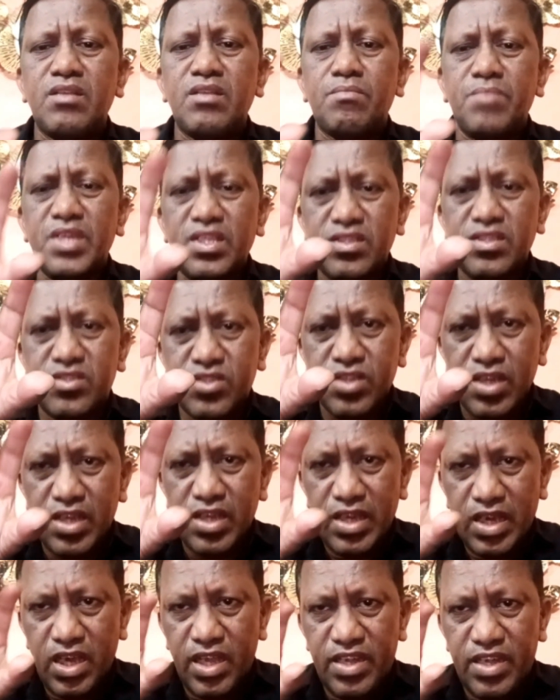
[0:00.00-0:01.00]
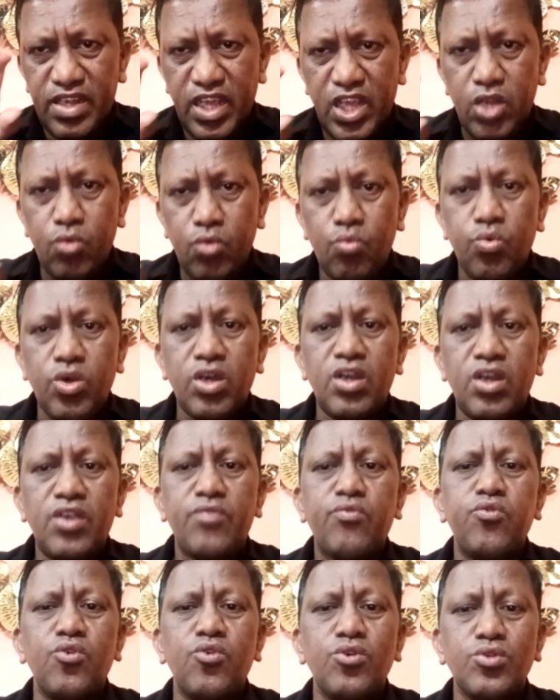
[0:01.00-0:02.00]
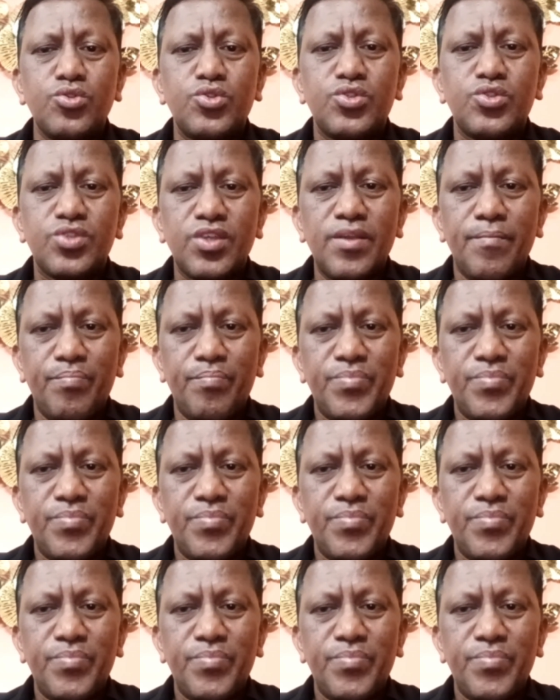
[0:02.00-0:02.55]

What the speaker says: means an inward force.